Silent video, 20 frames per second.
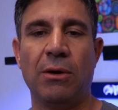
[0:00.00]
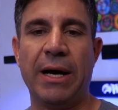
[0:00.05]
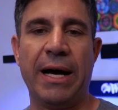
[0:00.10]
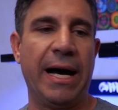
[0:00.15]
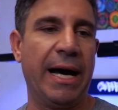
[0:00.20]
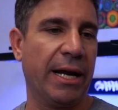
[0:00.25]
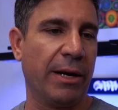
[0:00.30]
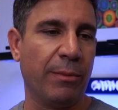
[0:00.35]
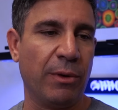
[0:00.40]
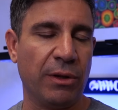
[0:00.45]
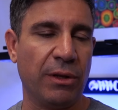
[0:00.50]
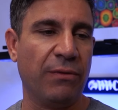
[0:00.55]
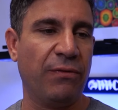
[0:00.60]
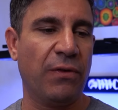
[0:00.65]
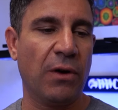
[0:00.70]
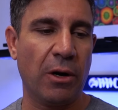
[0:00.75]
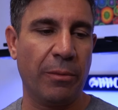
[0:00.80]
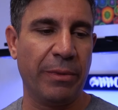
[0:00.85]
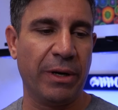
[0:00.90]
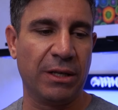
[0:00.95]
I had them on the
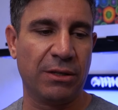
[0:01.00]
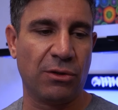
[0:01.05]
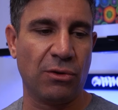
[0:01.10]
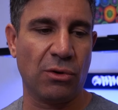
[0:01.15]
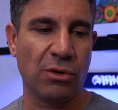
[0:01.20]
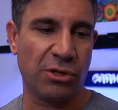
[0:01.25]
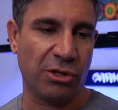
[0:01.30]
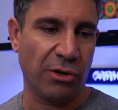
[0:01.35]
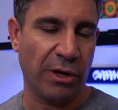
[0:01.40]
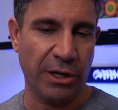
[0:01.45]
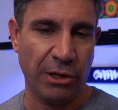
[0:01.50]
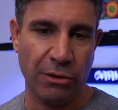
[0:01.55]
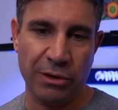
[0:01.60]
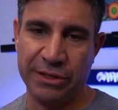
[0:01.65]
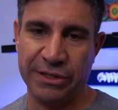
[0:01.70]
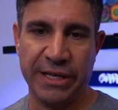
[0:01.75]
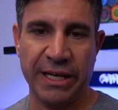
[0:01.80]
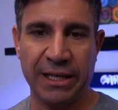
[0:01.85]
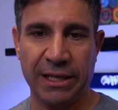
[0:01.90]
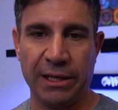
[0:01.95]
farm next door, so I know
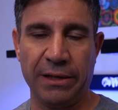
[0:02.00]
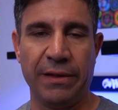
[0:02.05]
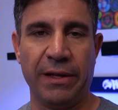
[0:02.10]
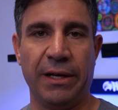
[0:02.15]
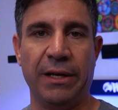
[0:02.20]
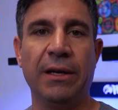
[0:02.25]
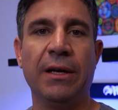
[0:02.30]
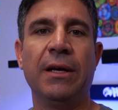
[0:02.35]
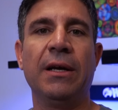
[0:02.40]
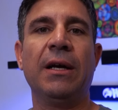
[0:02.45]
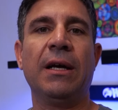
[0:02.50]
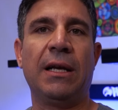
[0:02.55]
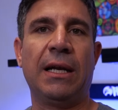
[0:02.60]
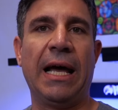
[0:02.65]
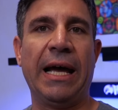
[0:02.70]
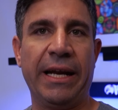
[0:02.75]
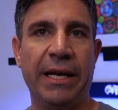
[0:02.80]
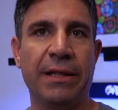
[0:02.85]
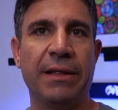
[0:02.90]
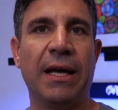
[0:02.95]
exactly the
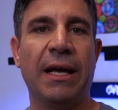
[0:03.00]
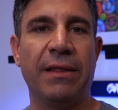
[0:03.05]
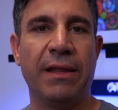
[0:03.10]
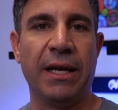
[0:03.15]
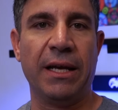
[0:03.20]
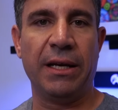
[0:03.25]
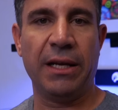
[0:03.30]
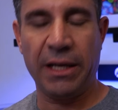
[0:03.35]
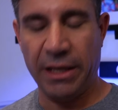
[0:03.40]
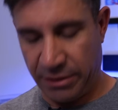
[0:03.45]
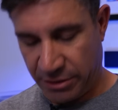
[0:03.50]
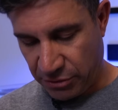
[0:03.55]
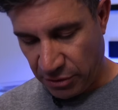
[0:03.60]
lighting that they need.